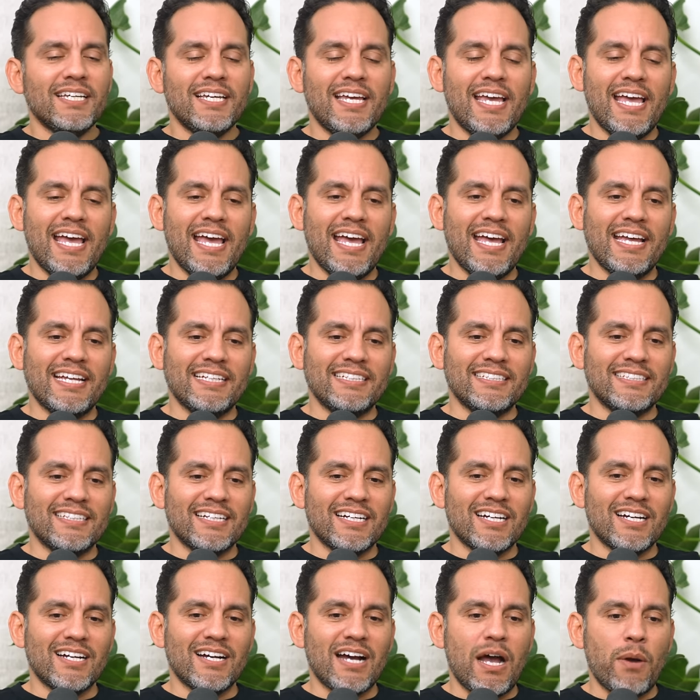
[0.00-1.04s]
And
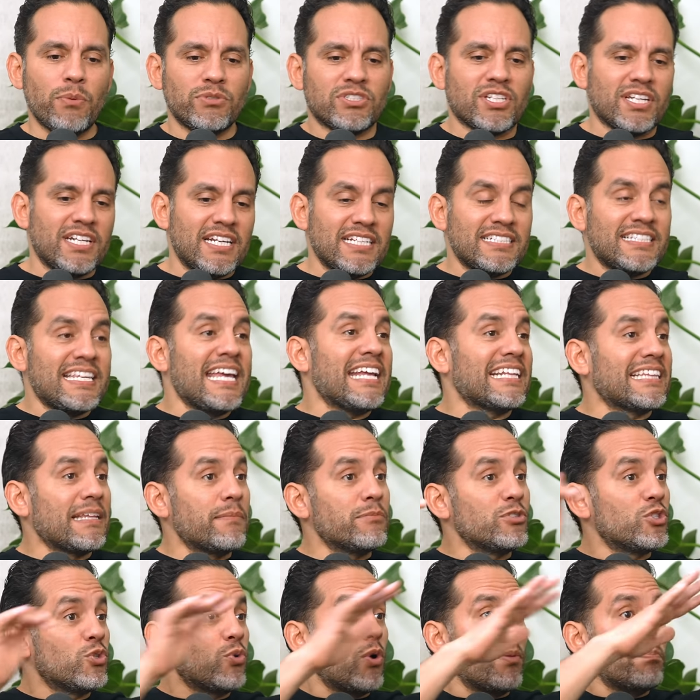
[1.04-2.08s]
uh, I was going to take
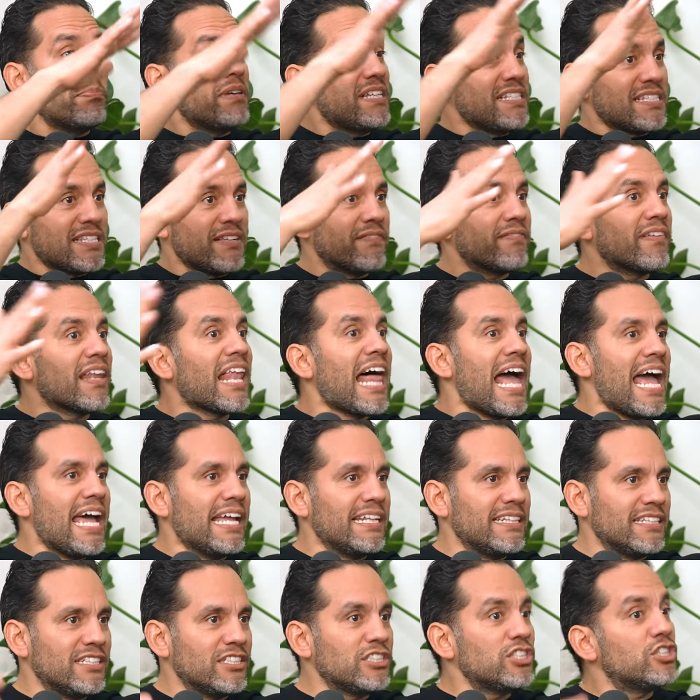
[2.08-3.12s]
them to a piece of
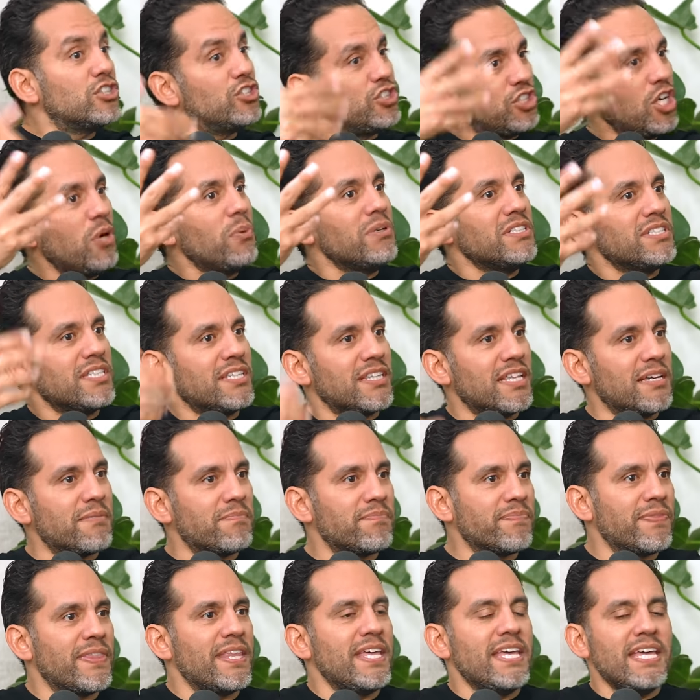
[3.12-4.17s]
land to show it to
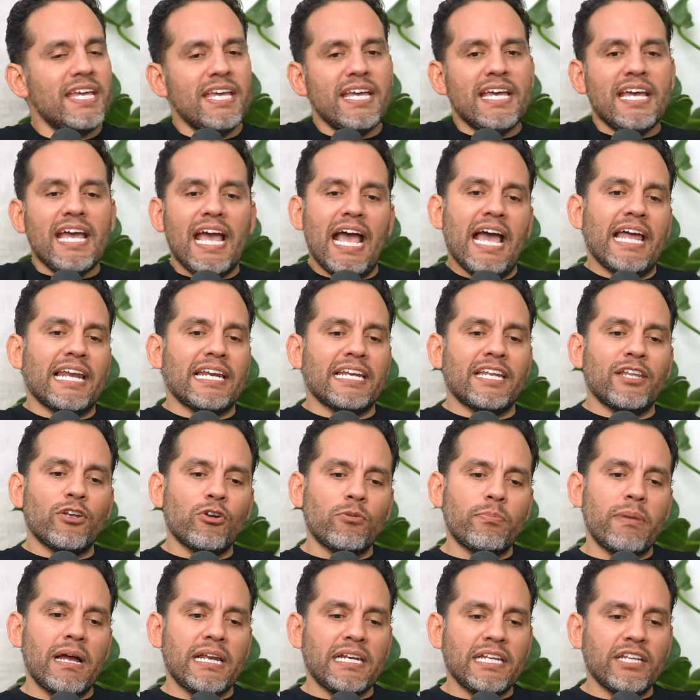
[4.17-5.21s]
them. And little
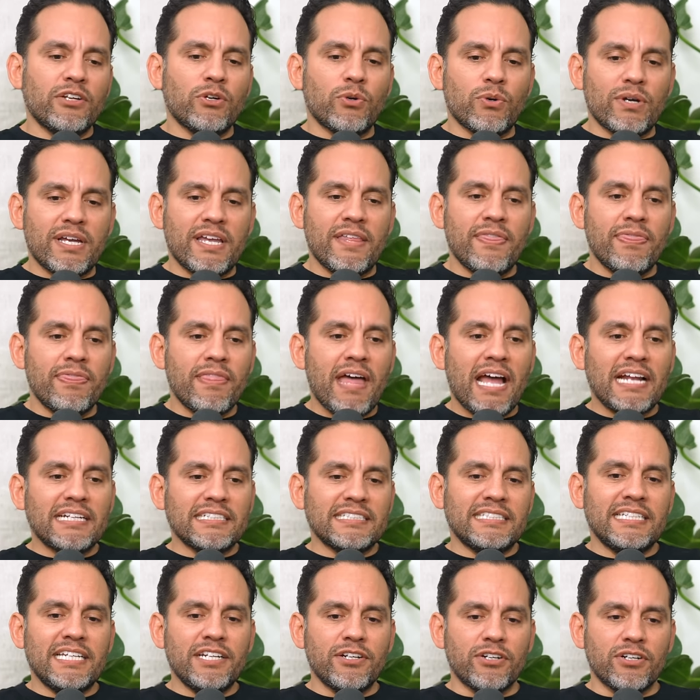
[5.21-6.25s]
by little, in
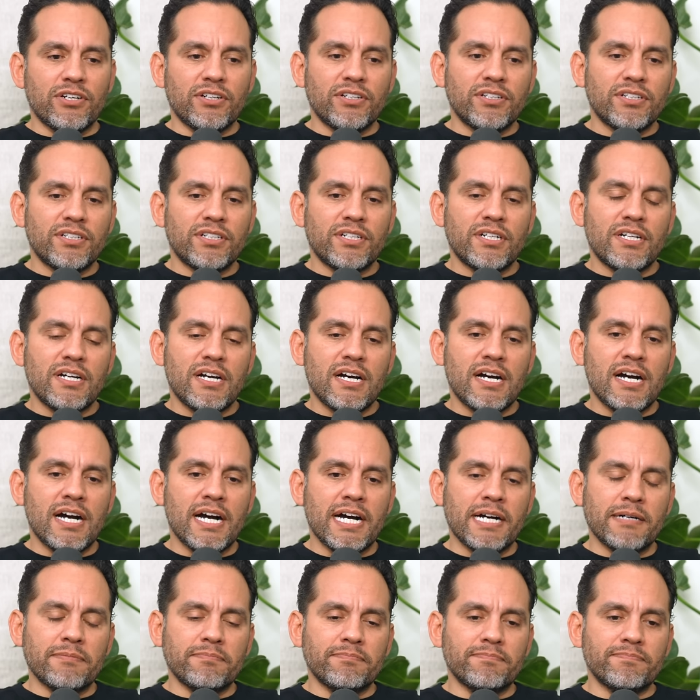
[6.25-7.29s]
that dinner,
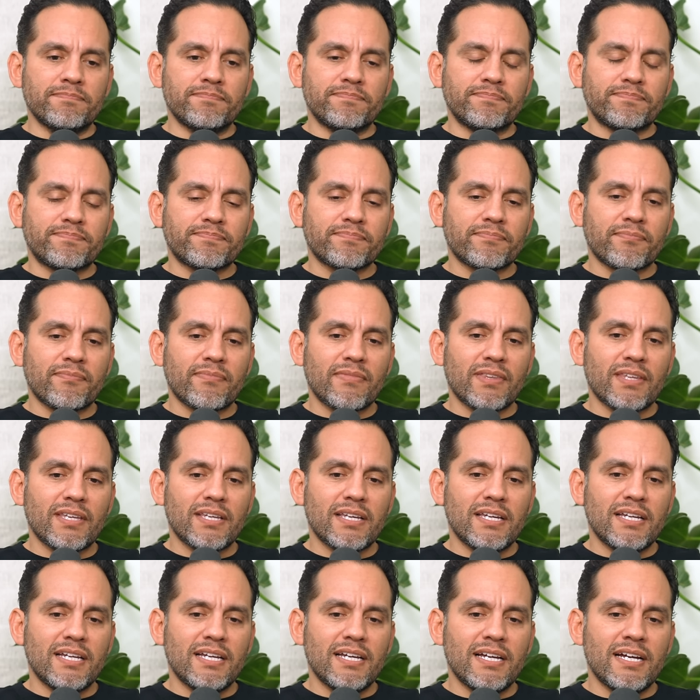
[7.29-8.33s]
um,
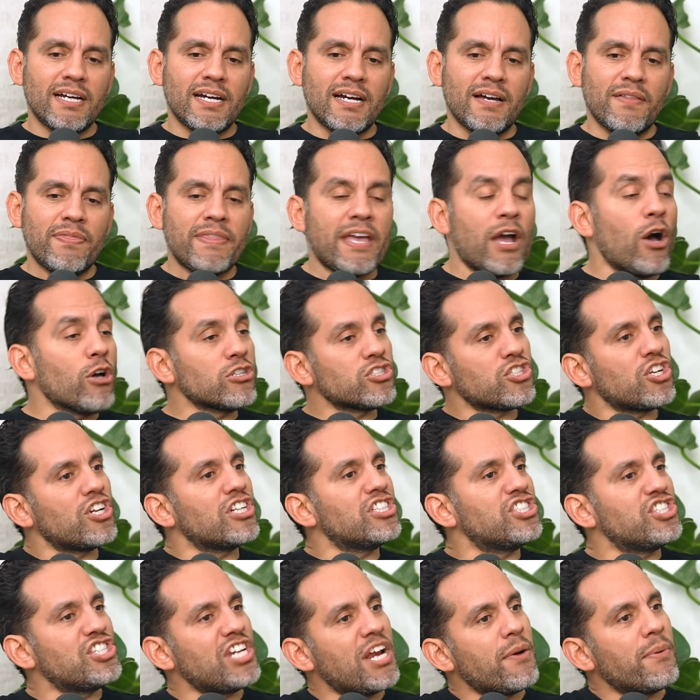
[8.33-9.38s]
uh, they all
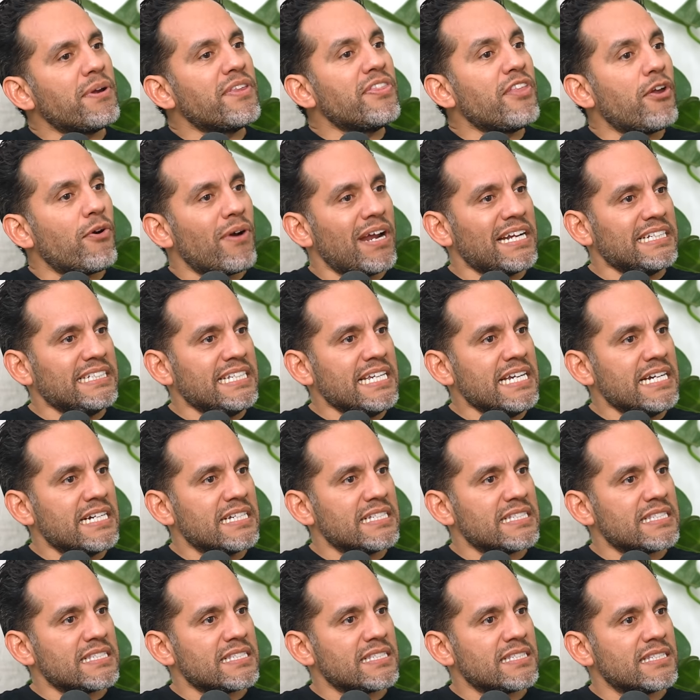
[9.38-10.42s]
started sharing their
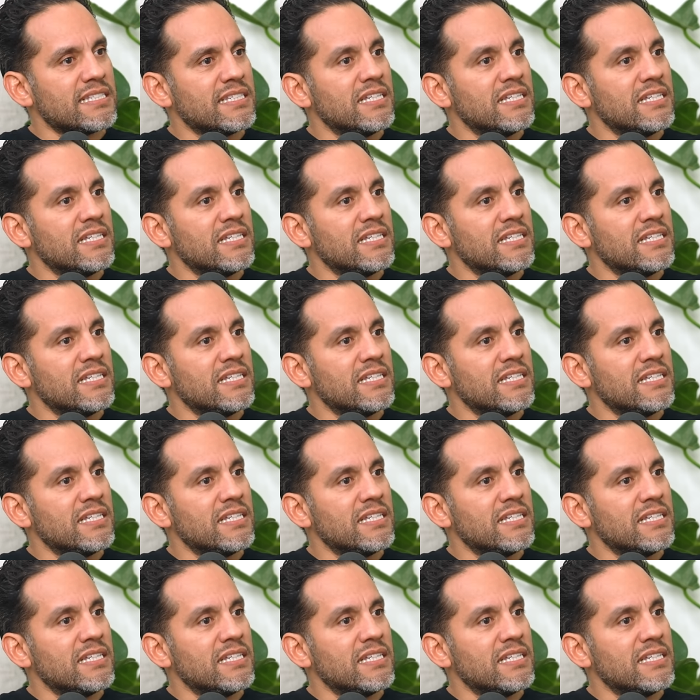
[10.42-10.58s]
ideas.